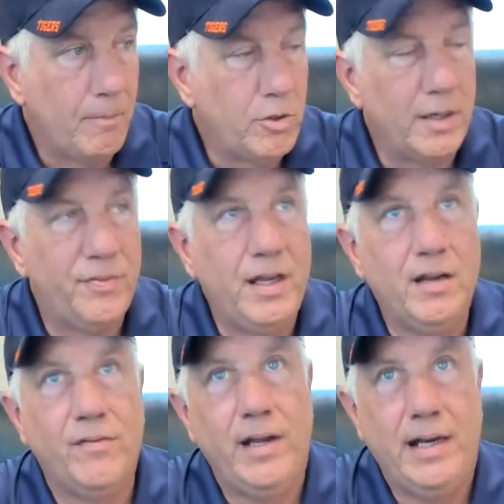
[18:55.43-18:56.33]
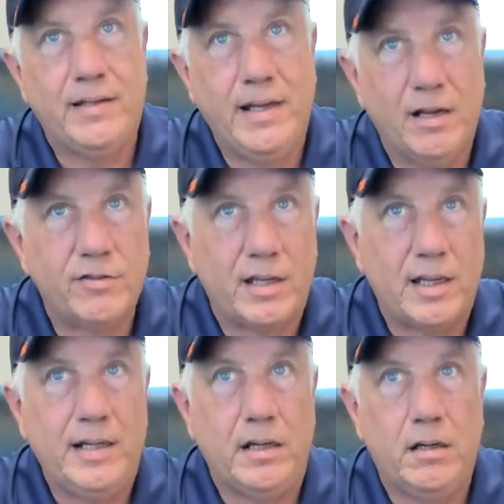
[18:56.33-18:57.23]
Trying to think of anything else I'd
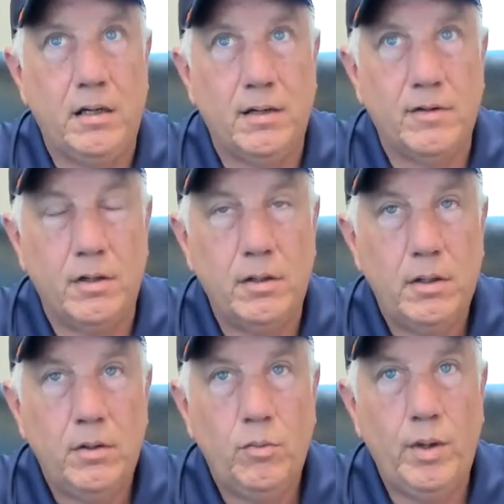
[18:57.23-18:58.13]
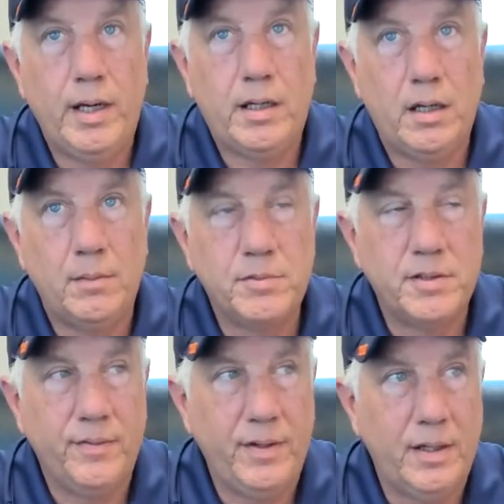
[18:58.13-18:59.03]
like to cover when it comes
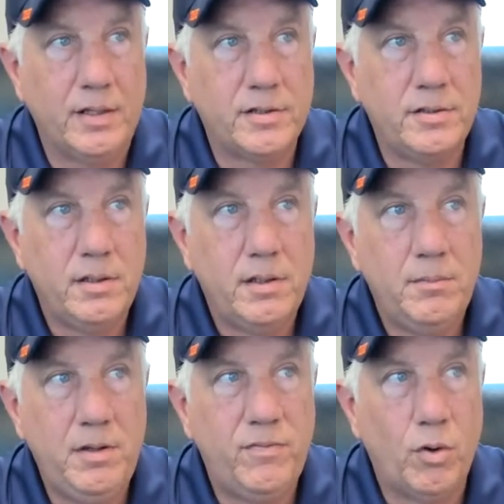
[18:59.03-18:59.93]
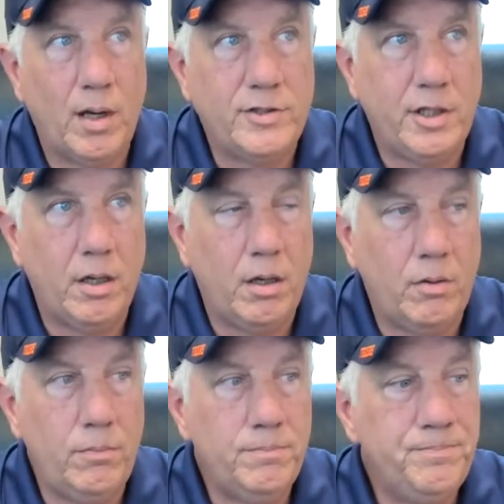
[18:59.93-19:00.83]
to this before I let you
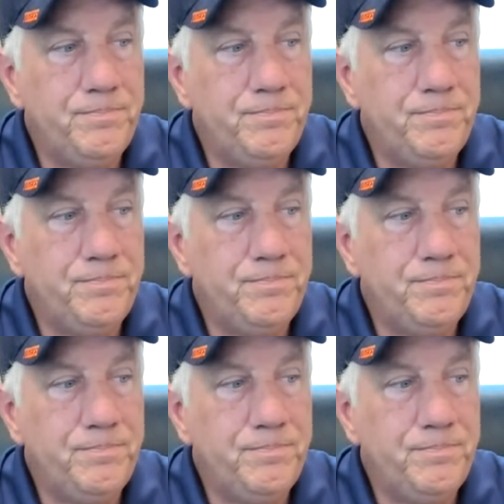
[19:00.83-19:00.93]
go.